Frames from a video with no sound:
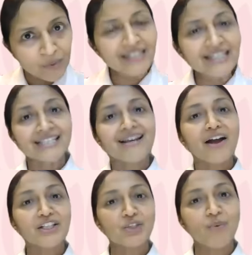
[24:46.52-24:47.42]
it
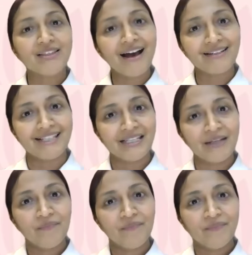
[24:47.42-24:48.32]
starts with us.
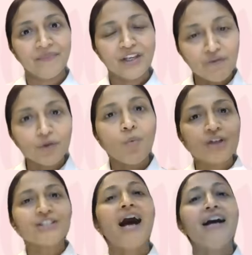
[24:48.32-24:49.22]
If you
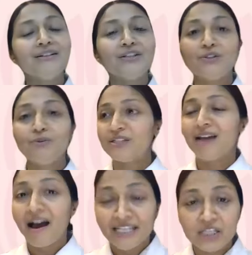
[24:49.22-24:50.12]
want others to
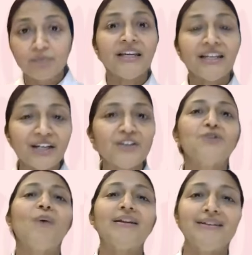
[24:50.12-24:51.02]
start speaking
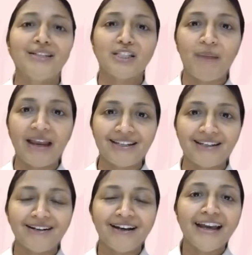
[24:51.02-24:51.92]
to others
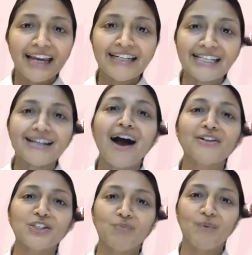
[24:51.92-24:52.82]
better, it
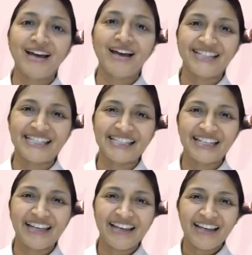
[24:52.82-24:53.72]
starts with us.
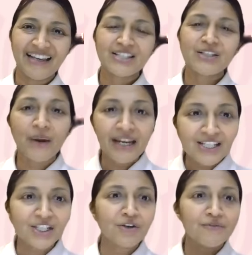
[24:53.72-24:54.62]
So
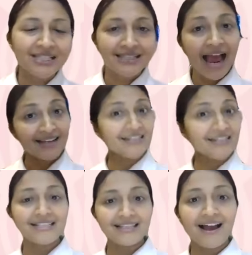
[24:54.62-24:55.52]
instead of standing
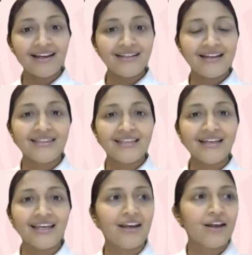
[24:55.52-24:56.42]
aside and
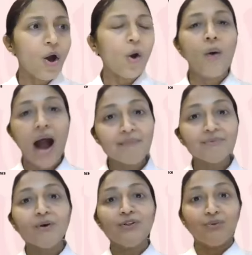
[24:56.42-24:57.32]
thinking, oh,
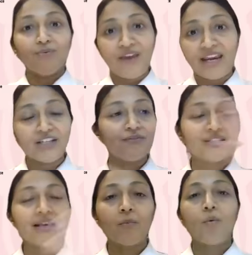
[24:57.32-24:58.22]
I'm going to wait for
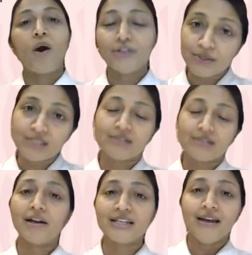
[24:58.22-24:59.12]
someone to
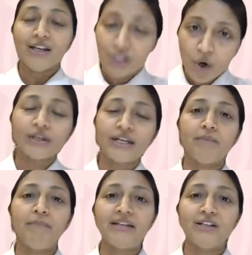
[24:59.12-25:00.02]
start
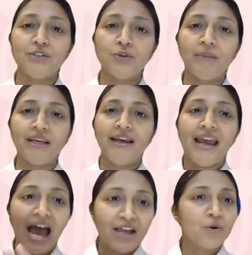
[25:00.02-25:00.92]
talking better to me,
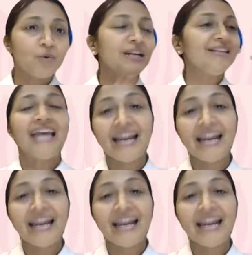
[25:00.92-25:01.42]
and only